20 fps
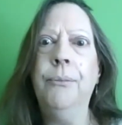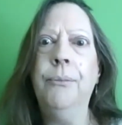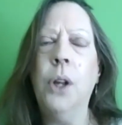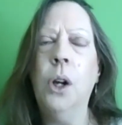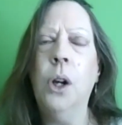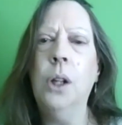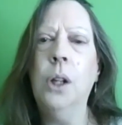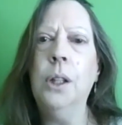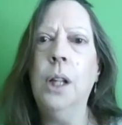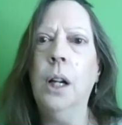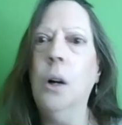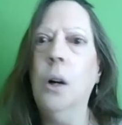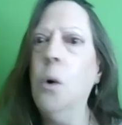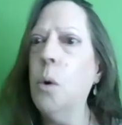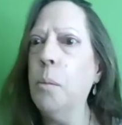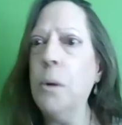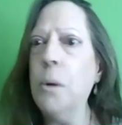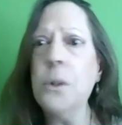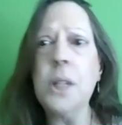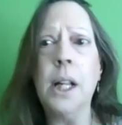The
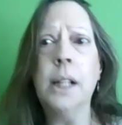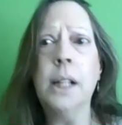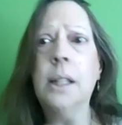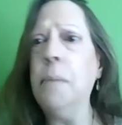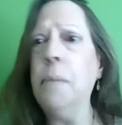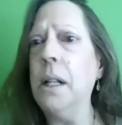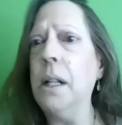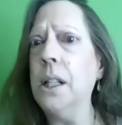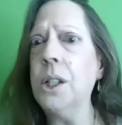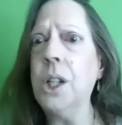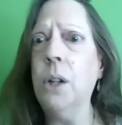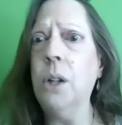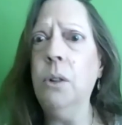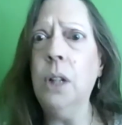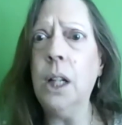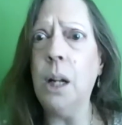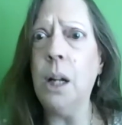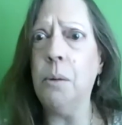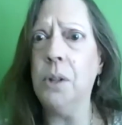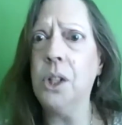hormones like the
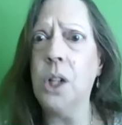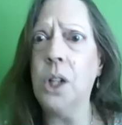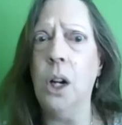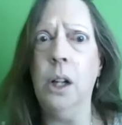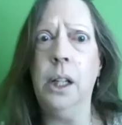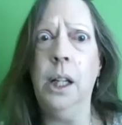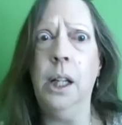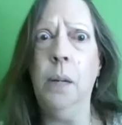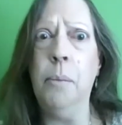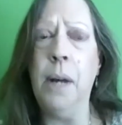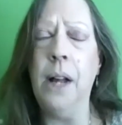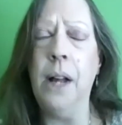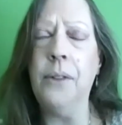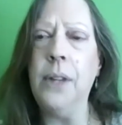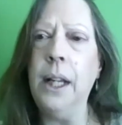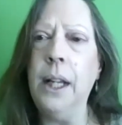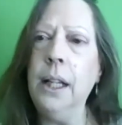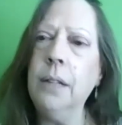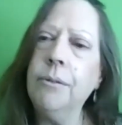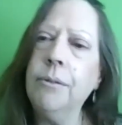melatonin I was talking about,
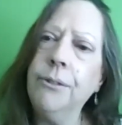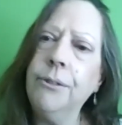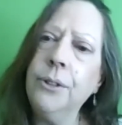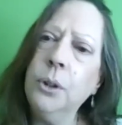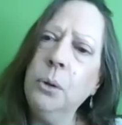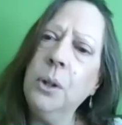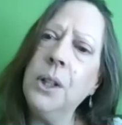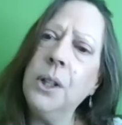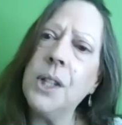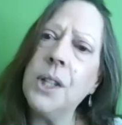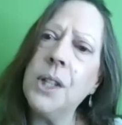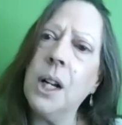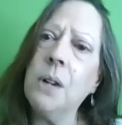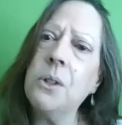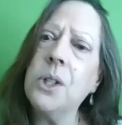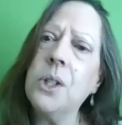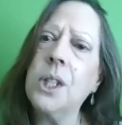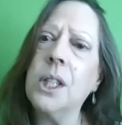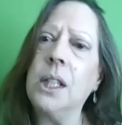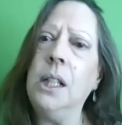they influence our
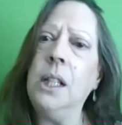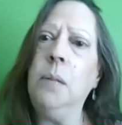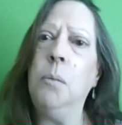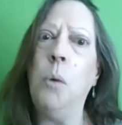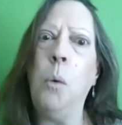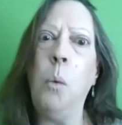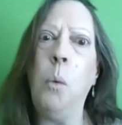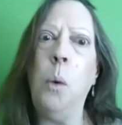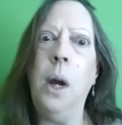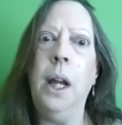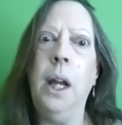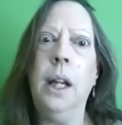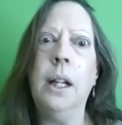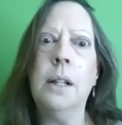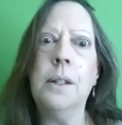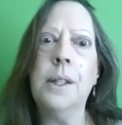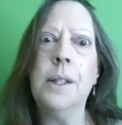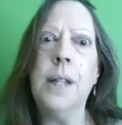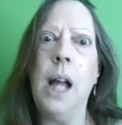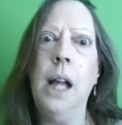sleep-wake
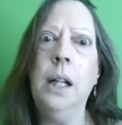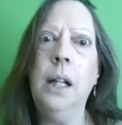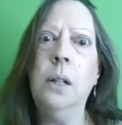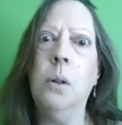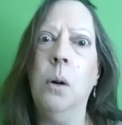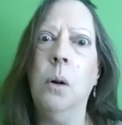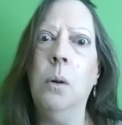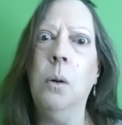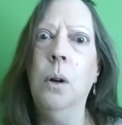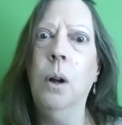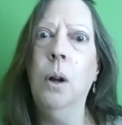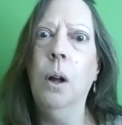cycle.